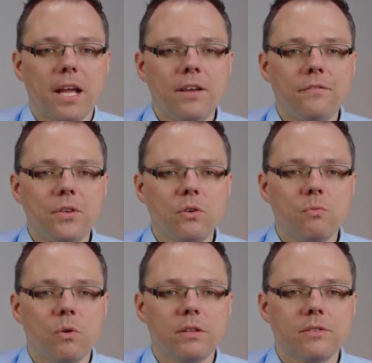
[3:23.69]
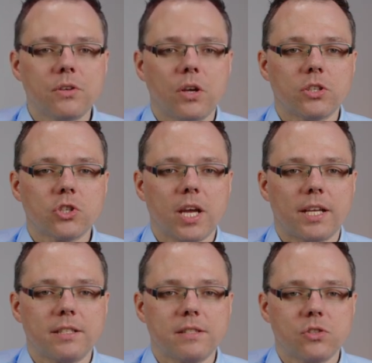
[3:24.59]
If you want certain
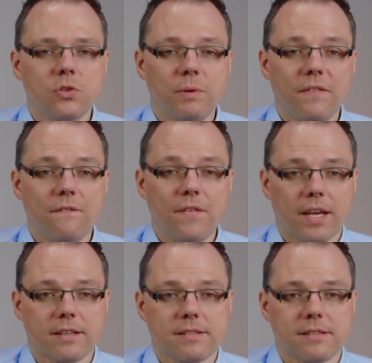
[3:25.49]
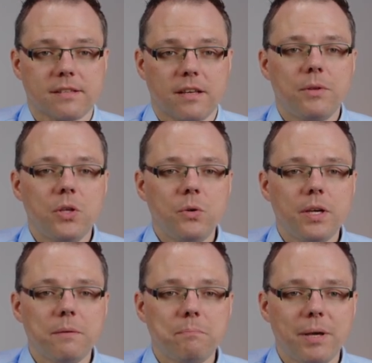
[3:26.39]
channels to be fixed, you
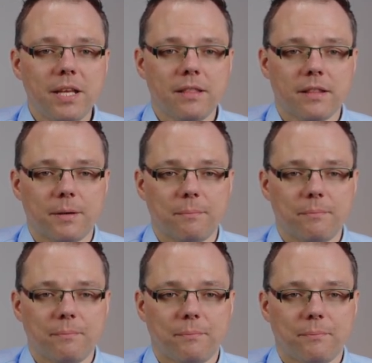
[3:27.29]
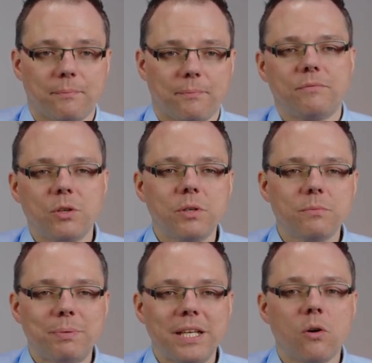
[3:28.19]
can pin them. You will
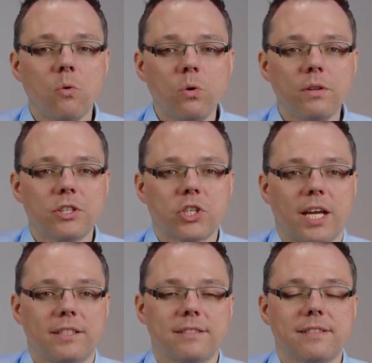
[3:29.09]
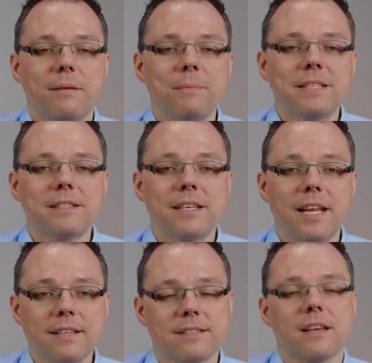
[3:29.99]
pin all the channels. That means the
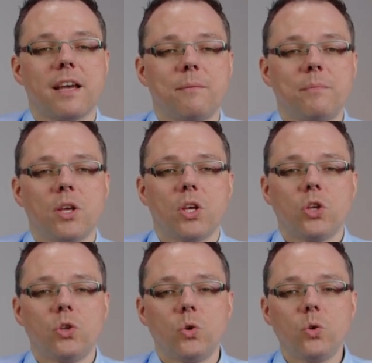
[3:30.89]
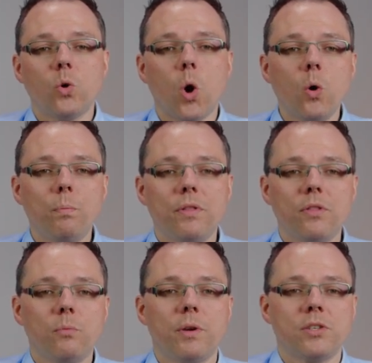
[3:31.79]
next time you open
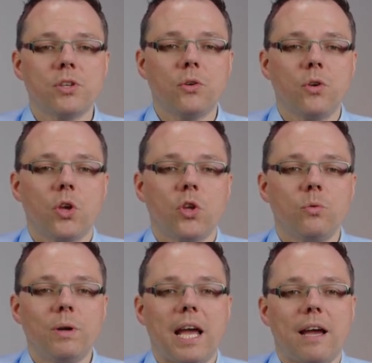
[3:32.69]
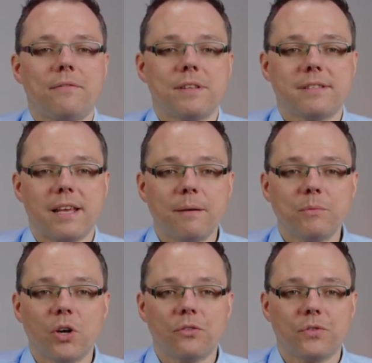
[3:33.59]
the window, you will have the same
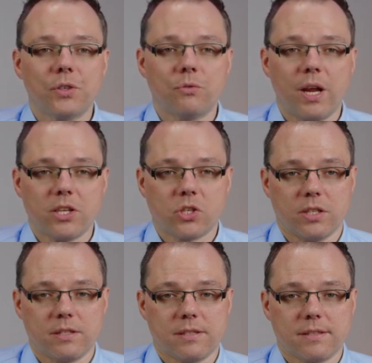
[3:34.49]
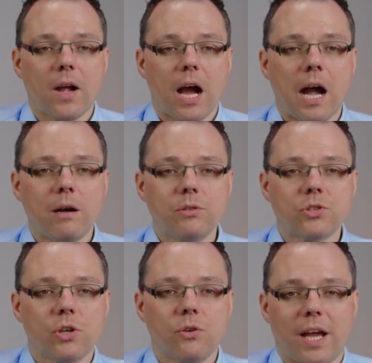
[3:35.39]
configurations. I will
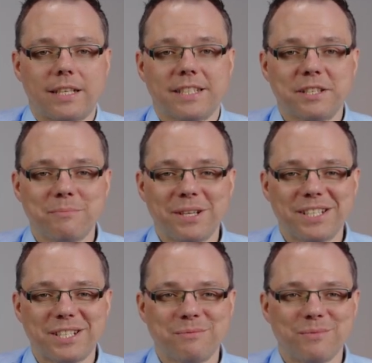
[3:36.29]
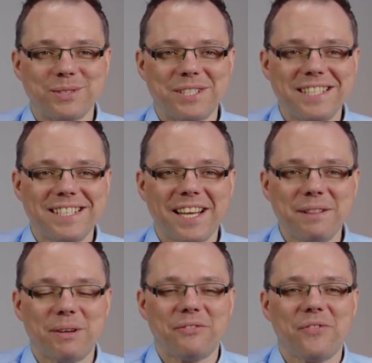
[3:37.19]
show that in a minute in more detail,
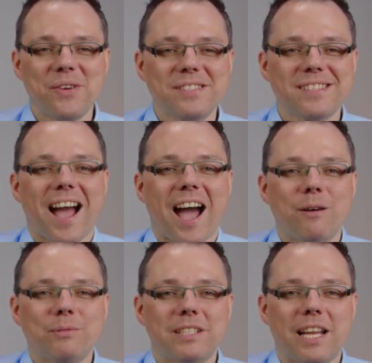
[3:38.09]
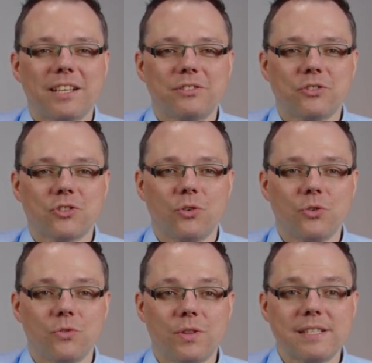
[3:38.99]
but first I would like to show
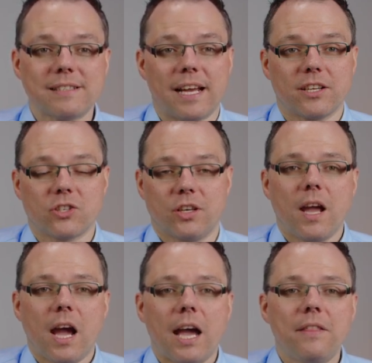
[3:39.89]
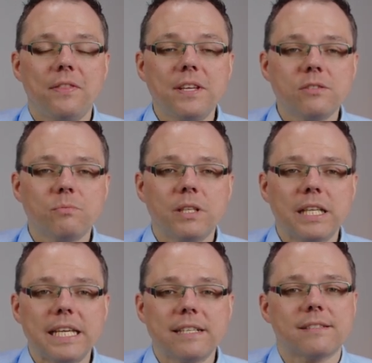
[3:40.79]
you this section. And this one
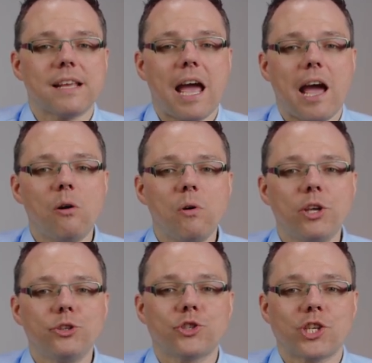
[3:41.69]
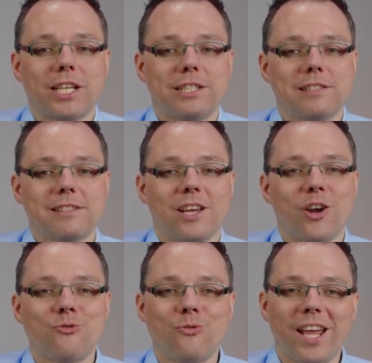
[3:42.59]
is how are your channels
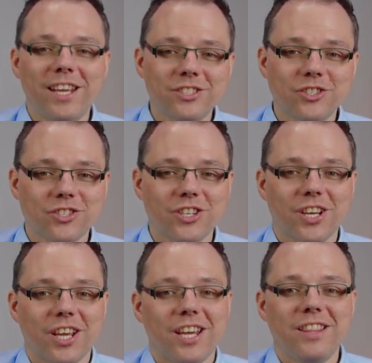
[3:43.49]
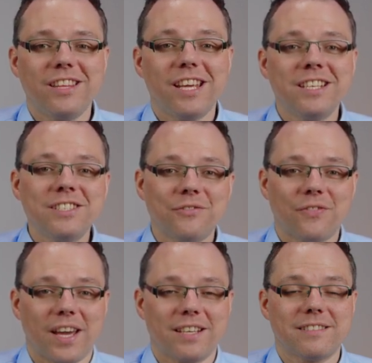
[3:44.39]
arranged in the
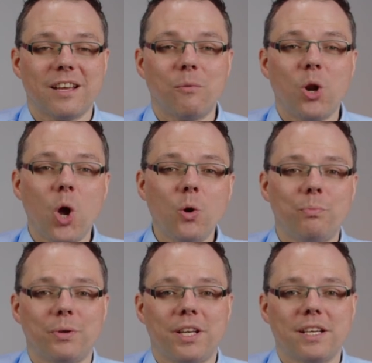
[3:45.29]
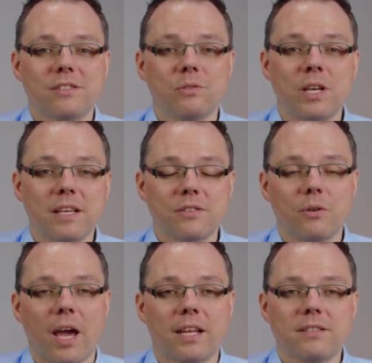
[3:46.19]
interface that will open as soon as
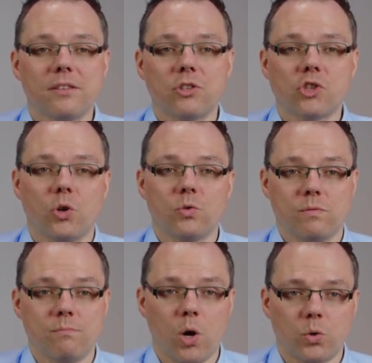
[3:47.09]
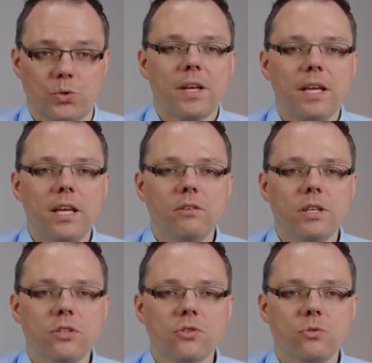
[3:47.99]
you enter the chosen mode. Here you
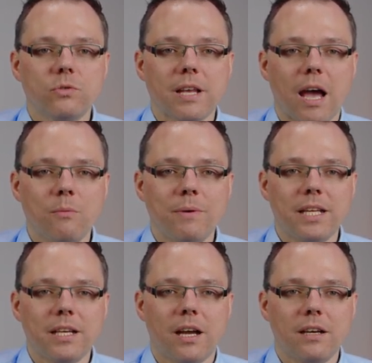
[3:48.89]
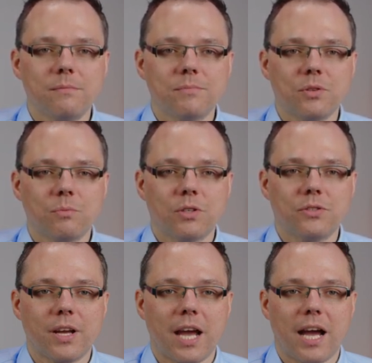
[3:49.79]
can choose how many columns you want
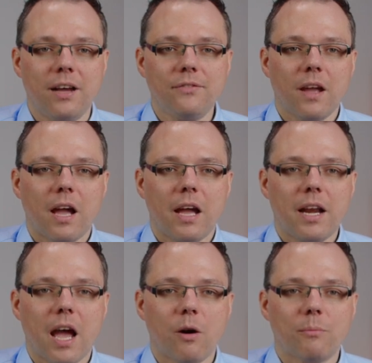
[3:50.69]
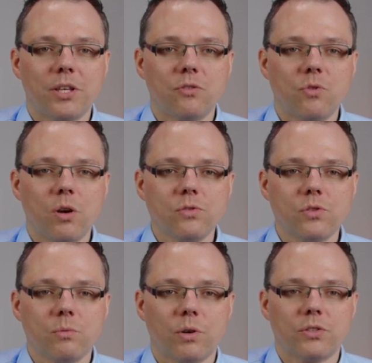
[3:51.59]
to have and how many rows
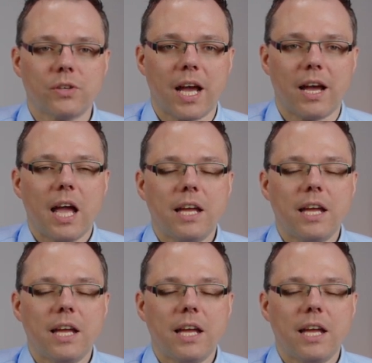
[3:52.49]
you want to have.